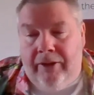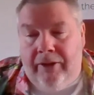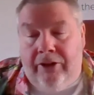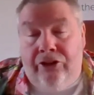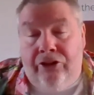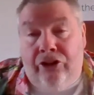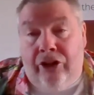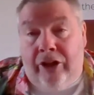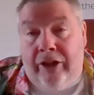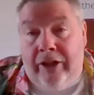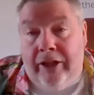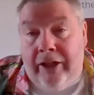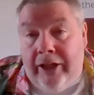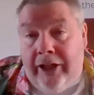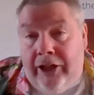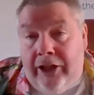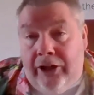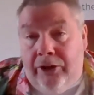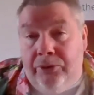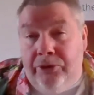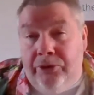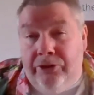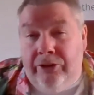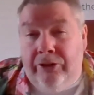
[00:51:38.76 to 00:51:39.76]
gin
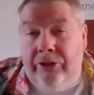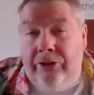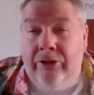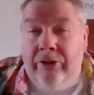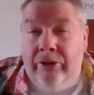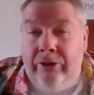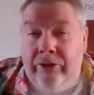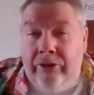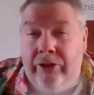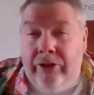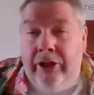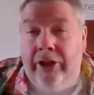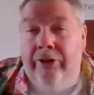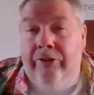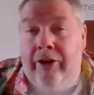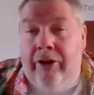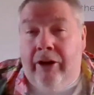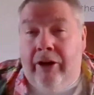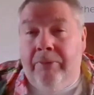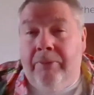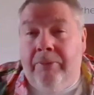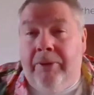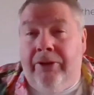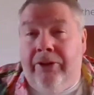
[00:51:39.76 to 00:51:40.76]
liqueurs are usually
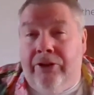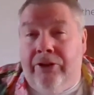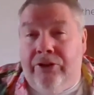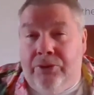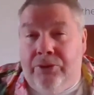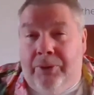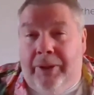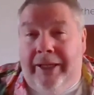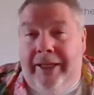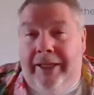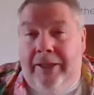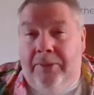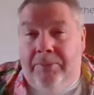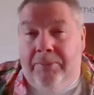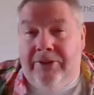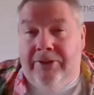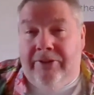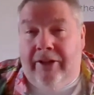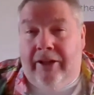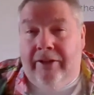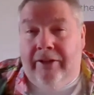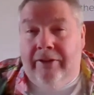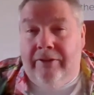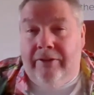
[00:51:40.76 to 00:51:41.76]
around about the
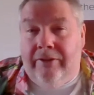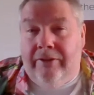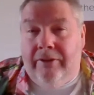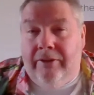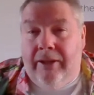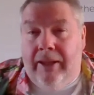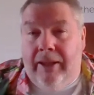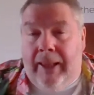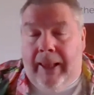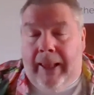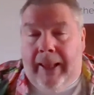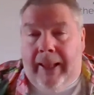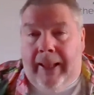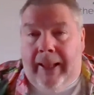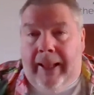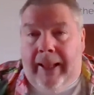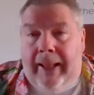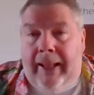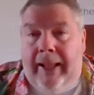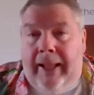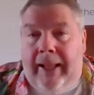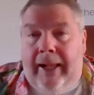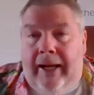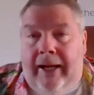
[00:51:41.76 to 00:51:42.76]
20%,
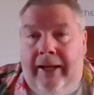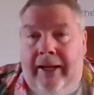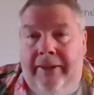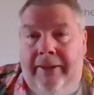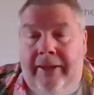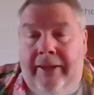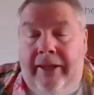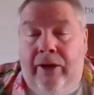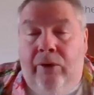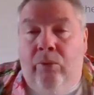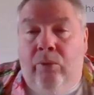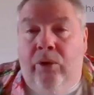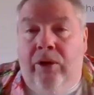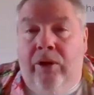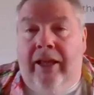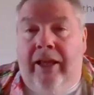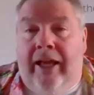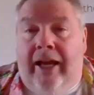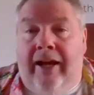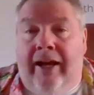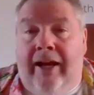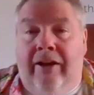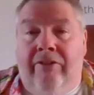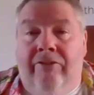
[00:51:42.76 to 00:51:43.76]
and they will
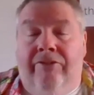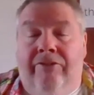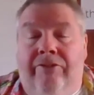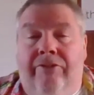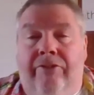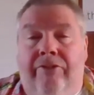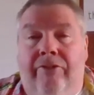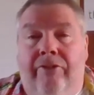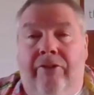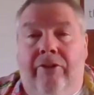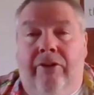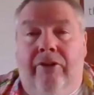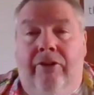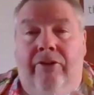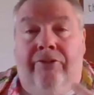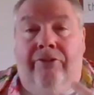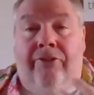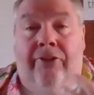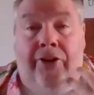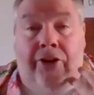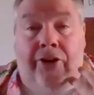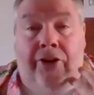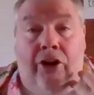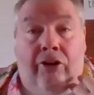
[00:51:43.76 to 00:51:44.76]
have
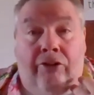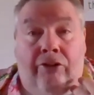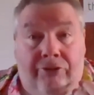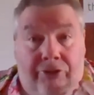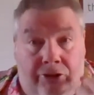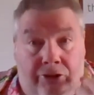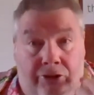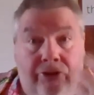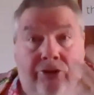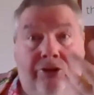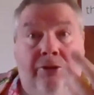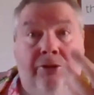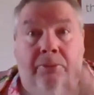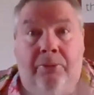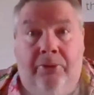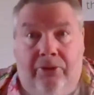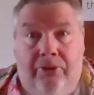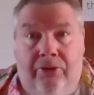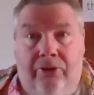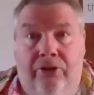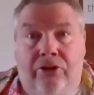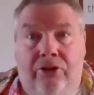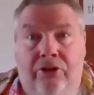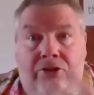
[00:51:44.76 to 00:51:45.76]
very often some of
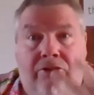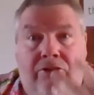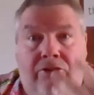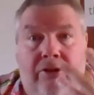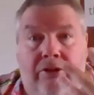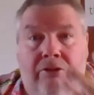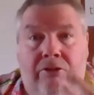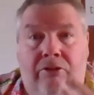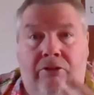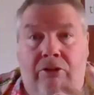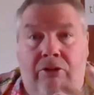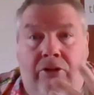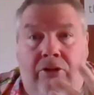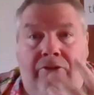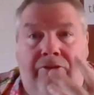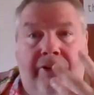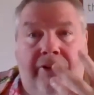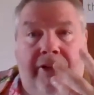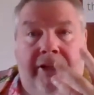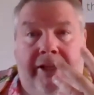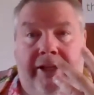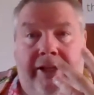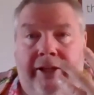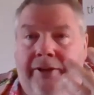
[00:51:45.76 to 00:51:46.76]
those
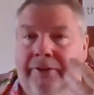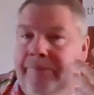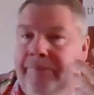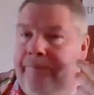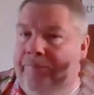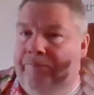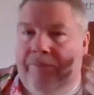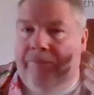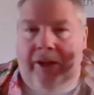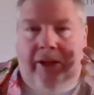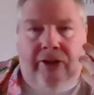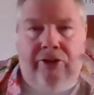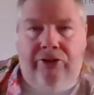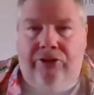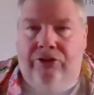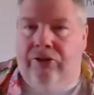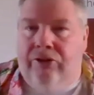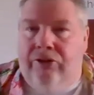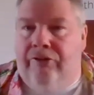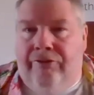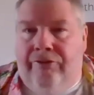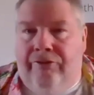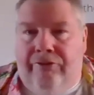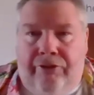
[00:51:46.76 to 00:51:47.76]
lovely
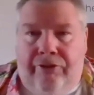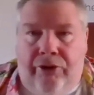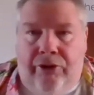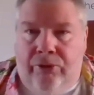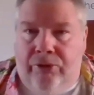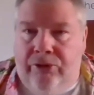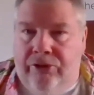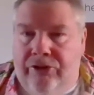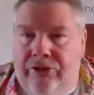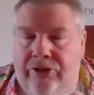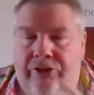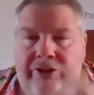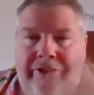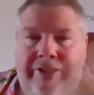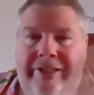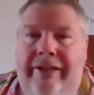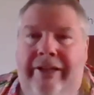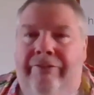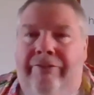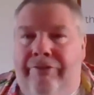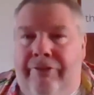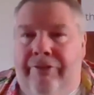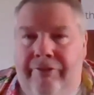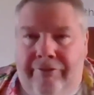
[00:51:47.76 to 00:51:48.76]
soft fruits or
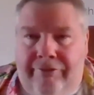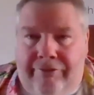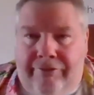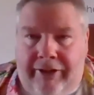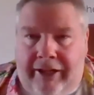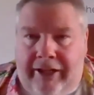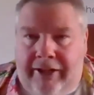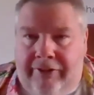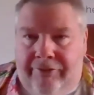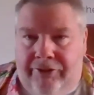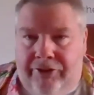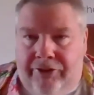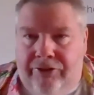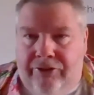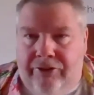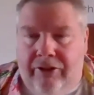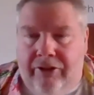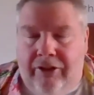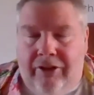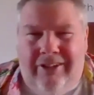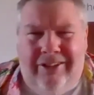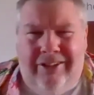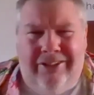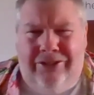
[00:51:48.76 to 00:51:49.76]
different flavors.
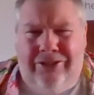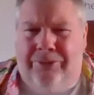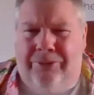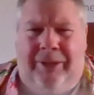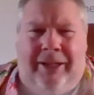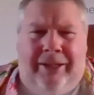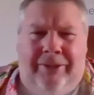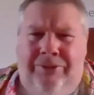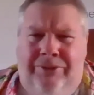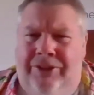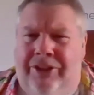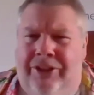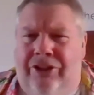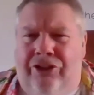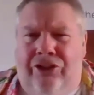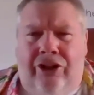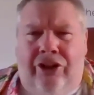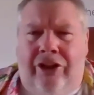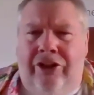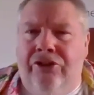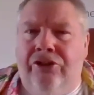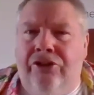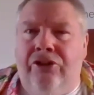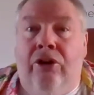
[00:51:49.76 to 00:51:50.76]
Sometimes they
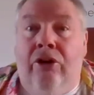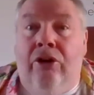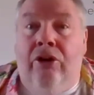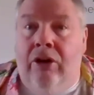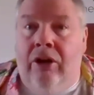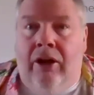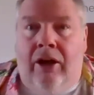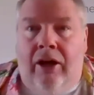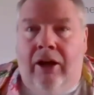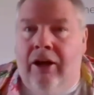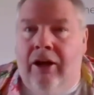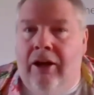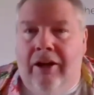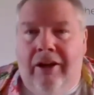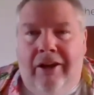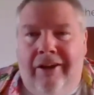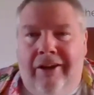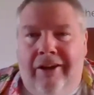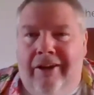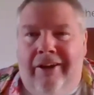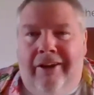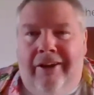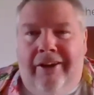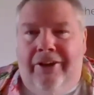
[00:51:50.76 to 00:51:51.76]
change color,
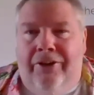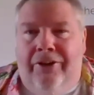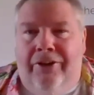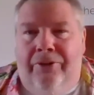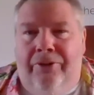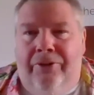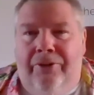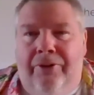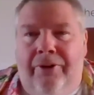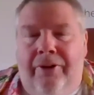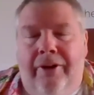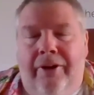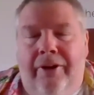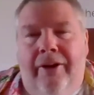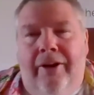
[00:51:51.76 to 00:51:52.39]
you know.